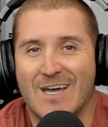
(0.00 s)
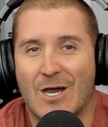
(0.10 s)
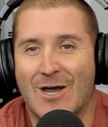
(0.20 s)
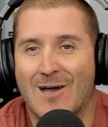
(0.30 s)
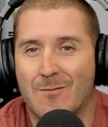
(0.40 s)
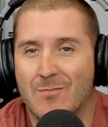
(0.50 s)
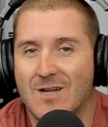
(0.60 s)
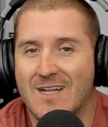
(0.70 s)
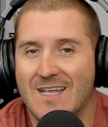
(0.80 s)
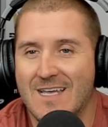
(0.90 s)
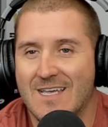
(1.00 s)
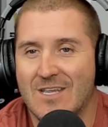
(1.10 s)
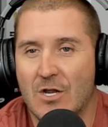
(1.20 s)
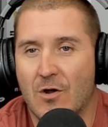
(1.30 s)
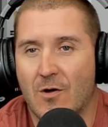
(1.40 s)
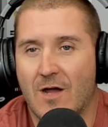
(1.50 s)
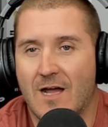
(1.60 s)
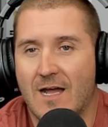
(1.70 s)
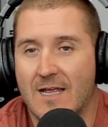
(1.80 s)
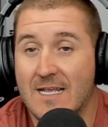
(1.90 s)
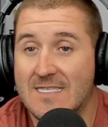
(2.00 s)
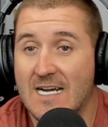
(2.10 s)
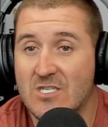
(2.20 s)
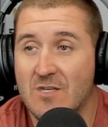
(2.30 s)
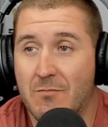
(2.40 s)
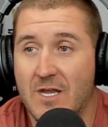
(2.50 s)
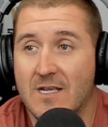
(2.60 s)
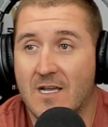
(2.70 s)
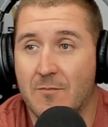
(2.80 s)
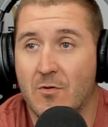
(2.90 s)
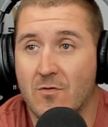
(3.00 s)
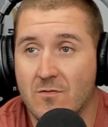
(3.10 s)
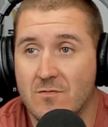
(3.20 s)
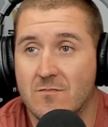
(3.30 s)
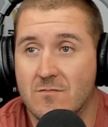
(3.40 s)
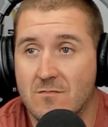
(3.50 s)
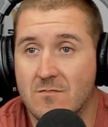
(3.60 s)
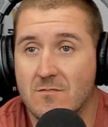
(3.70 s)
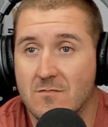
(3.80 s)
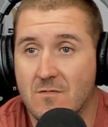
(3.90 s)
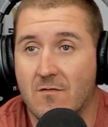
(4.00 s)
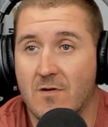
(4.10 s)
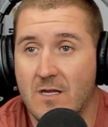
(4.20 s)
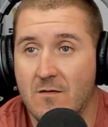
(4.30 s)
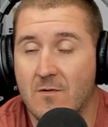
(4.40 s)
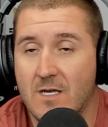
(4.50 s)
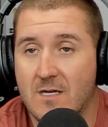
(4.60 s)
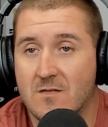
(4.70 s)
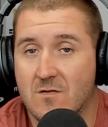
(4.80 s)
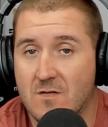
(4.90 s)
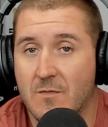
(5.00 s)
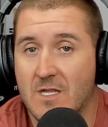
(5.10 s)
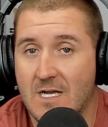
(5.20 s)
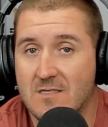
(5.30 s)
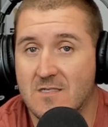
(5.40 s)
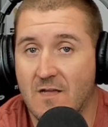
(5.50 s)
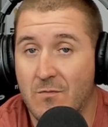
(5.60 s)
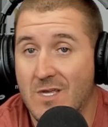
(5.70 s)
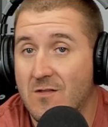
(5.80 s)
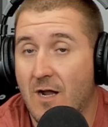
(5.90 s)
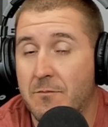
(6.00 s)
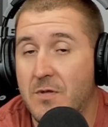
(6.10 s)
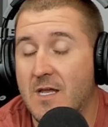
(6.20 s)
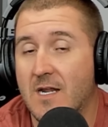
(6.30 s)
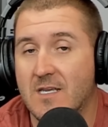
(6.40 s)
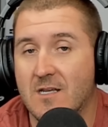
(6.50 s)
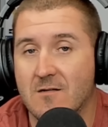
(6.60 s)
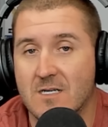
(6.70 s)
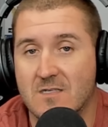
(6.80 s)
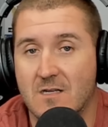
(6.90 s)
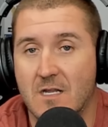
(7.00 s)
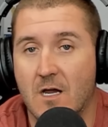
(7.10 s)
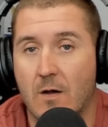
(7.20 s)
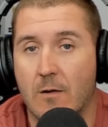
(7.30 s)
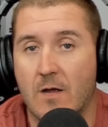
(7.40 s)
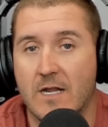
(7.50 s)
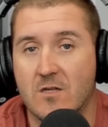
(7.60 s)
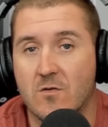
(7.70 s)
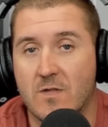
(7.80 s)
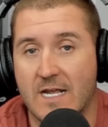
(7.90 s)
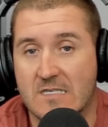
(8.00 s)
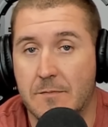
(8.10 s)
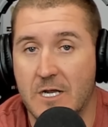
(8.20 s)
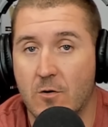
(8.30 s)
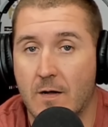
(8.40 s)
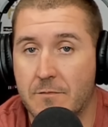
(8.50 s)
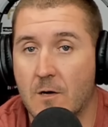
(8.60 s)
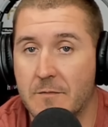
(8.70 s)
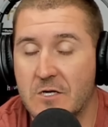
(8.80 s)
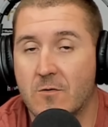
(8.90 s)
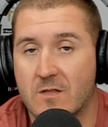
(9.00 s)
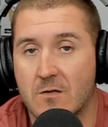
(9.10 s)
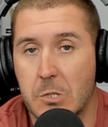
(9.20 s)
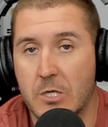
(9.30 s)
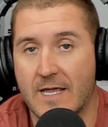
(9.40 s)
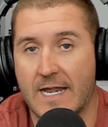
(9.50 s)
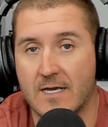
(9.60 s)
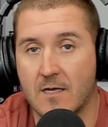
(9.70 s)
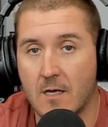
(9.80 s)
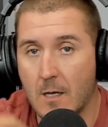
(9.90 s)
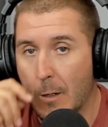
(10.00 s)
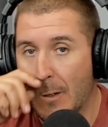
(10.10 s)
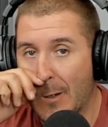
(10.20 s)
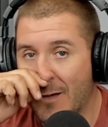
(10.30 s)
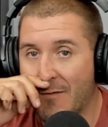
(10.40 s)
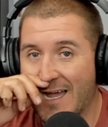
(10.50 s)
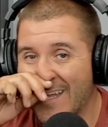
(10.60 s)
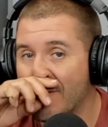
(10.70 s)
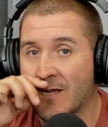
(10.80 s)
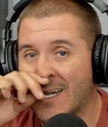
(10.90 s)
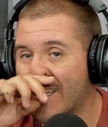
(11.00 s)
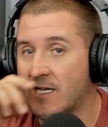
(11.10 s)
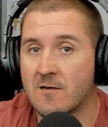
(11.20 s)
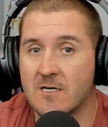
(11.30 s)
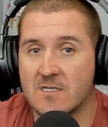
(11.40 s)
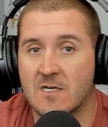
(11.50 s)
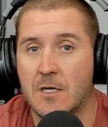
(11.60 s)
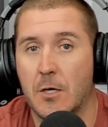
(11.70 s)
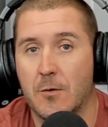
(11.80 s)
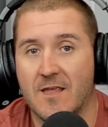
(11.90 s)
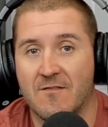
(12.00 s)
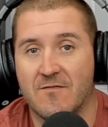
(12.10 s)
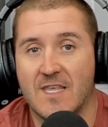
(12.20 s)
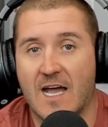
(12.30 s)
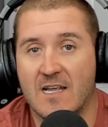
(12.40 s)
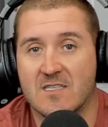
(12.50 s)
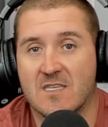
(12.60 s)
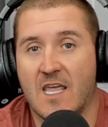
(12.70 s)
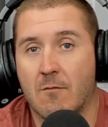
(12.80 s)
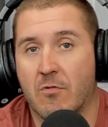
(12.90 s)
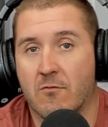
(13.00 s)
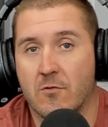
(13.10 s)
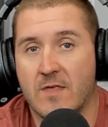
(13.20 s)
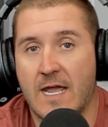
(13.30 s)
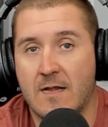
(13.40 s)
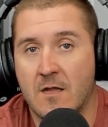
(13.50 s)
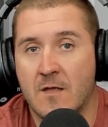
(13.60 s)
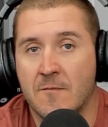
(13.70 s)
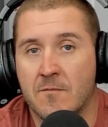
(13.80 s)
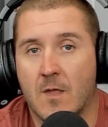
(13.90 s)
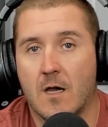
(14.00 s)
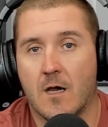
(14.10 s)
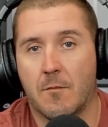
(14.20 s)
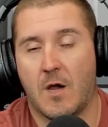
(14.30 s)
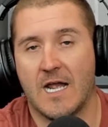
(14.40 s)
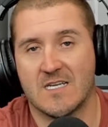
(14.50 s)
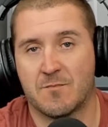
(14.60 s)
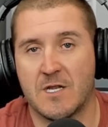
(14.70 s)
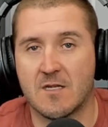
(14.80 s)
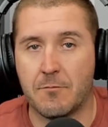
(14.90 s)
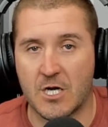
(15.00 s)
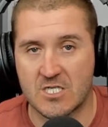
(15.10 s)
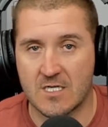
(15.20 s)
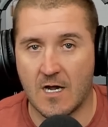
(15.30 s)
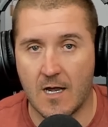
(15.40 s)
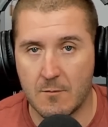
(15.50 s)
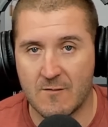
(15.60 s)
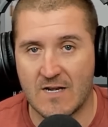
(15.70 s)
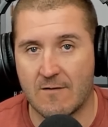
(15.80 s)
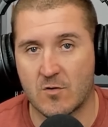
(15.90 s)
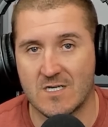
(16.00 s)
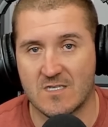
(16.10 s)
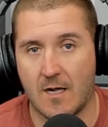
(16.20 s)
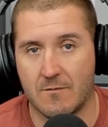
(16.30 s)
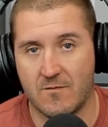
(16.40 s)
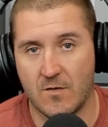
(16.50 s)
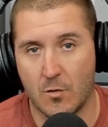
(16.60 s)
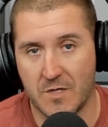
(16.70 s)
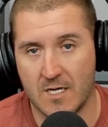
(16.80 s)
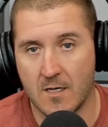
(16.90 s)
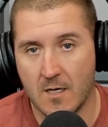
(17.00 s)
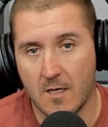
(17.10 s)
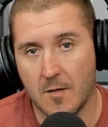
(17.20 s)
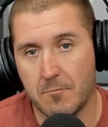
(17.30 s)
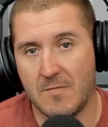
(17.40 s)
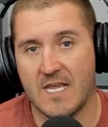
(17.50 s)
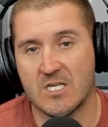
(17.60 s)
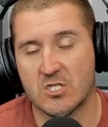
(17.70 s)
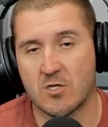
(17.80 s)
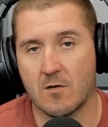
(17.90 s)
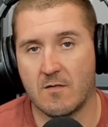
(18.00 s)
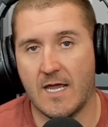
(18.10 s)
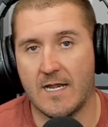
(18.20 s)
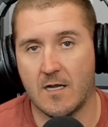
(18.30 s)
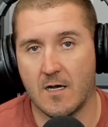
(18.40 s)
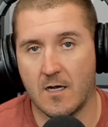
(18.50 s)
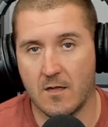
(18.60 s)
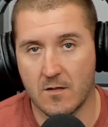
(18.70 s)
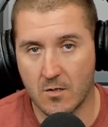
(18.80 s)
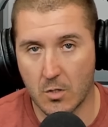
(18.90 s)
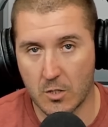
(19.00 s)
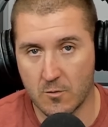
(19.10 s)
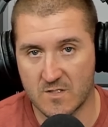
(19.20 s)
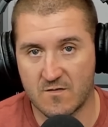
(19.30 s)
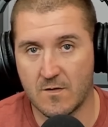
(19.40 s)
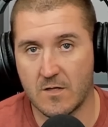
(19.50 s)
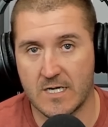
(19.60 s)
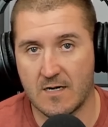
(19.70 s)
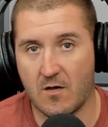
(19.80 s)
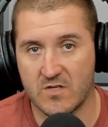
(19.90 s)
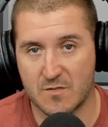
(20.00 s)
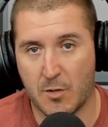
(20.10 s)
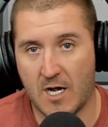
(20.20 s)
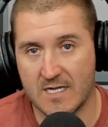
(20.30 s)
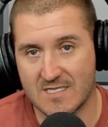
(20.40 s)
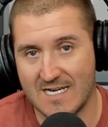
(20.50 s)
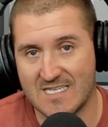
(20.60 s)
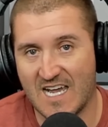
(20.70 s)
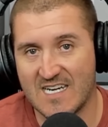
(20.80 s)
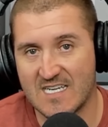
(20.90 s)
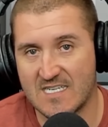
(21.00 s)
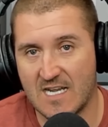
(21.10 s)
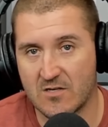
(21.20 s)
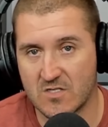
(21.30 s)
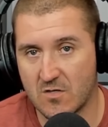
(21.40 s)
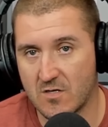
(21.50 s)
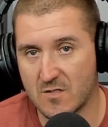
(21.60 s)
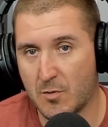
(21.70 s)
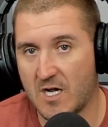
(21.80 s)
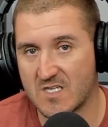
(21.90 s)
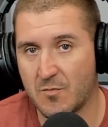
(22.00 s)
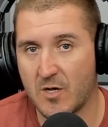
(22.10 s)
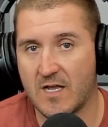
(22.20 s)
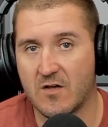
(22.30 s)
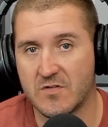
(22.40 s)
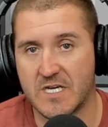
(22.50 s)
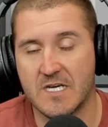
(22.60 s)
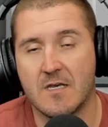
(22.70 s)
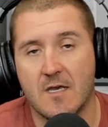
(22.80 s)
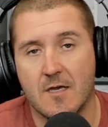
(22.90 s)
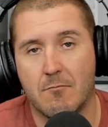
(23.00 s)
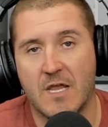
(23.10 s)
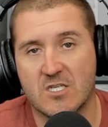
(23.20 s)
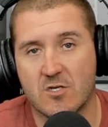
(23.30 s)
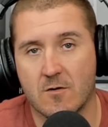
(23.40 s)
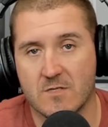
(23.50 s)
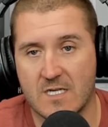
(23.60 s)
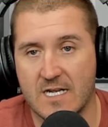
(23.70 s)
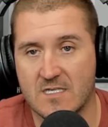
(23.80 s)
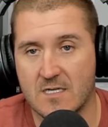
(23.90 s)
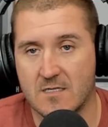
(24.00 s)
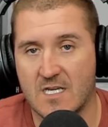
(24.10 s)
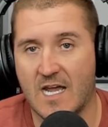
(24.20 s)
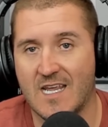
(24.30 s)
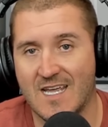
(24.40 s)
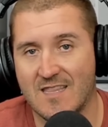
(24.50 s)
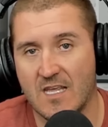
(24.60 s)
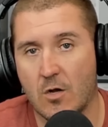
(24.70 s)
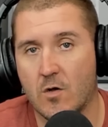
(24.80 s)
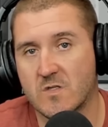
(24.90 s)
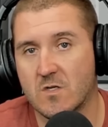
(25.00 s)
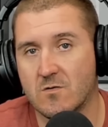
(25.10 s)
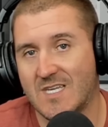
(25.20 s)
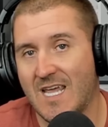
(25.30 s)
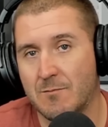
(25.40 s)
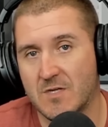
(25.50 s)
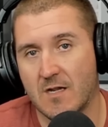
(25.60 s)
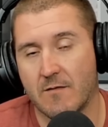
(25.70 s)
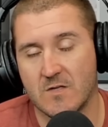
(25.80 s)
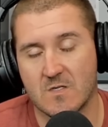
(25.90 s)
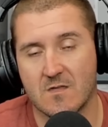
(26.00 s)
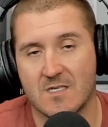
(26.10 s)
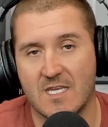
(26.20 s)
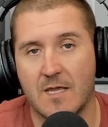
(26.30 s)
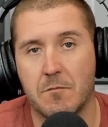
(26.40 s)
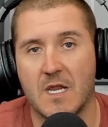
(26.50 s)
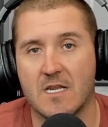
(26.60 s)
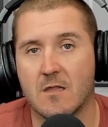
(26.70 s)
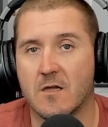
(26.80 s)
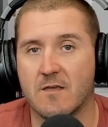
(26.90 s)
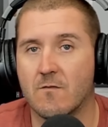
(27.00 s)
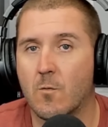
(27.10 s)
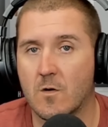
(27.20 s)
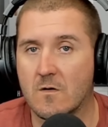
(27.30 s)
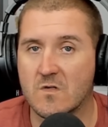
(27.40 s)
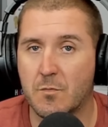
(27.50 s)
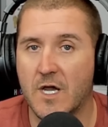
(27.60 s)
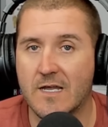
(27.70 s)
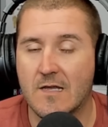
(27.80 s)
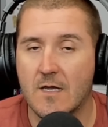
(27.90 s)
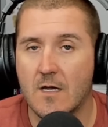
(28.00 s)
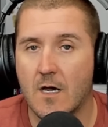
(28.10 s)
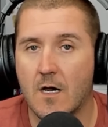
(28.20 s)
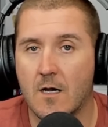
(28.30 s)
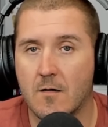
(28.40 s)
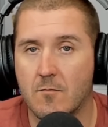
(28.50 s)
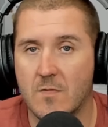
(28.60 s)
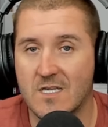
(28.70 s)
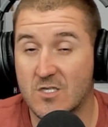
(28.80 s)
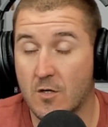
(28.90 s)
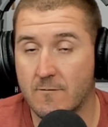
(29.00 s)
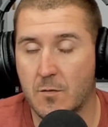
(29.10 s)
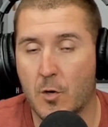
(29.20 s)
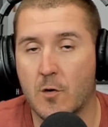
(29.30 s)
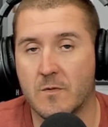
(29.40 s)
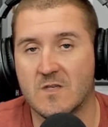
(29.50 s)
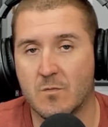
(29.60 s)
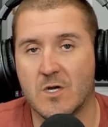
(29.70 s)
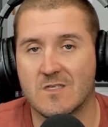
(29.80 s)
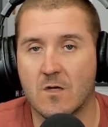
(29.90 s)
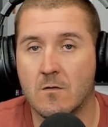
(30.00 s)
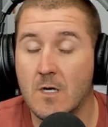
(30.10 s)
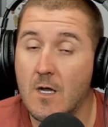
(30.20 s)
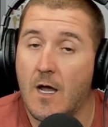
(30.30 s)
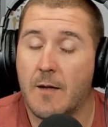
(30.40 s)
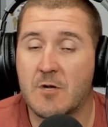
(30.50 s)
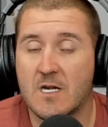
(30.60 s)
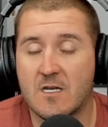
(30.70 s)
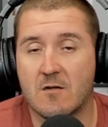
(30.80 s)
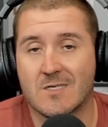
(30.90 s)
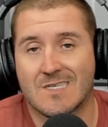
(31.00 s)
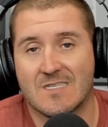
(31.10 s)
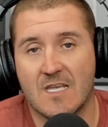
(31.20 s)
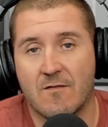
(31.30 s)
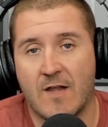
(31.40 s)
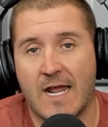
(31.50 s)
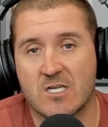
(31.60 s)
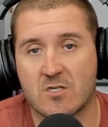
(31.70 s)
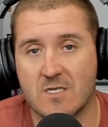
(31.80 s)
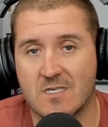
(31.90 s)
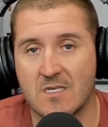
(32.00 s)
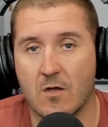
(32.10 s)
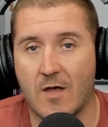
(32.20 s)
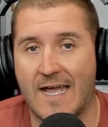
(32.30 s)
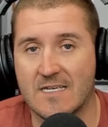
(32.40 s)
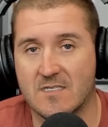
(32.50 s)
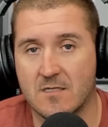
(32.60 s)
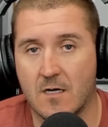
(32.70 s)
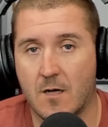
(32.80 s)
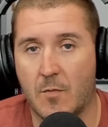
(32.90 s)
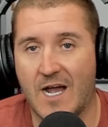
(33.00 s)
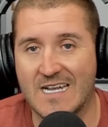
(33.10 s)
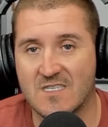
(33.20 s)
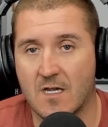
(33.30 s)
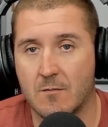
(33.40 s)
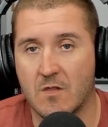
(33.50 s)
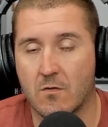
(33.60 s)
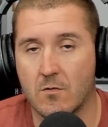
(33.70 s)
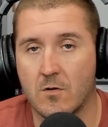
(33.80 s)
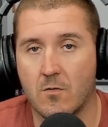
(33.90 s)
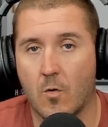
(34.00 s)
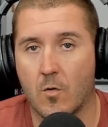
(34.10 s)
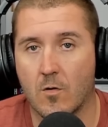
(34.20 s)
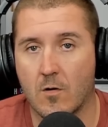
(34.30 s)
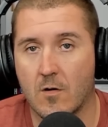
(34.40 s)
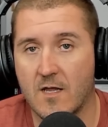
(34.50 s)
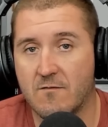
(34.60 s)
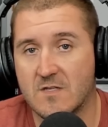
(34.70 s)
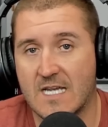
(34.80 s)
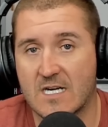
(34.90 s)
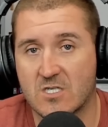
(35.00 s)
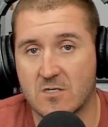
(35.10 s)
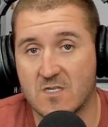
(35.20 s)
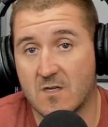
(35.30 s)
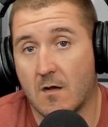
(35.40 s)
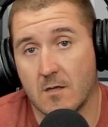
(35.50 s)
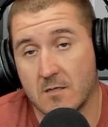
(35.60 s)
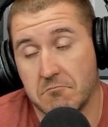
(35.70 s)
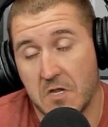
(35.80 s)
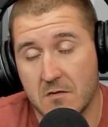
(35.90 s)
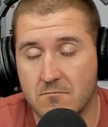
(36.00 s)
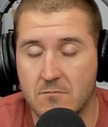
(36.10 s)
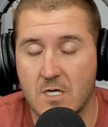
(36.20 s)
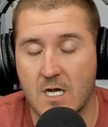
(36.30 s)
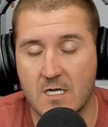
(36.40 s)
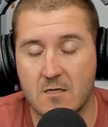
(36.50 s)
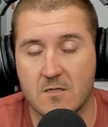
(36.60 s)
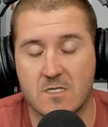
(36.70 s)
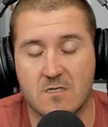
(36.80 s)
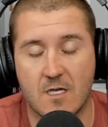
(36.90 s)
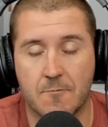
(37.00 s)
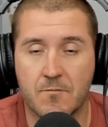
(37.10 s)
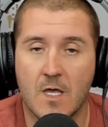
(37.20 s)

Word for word: Um, but you know, it's actually been a couple, three weeks or something like that since I've been there. I'd be kind of curious to know. I, I do next time I go up there, I'm going to go in there and look at it. Um, I am kind of curious to know if the ice came through that. Um, I spent a bunch of time even after I stopped filming, making sure that uh, the glue was filling in all the spots. I tightened it down as good as possible, held it, made sure it was nice and tight, and then also taped it. Obviously, the tape made it look even worse, but um, it served a purpose. But so I'm kind of curious to see if it actually still has um, ice coming through or if it's actually solid. Eh, be kind of curious to see.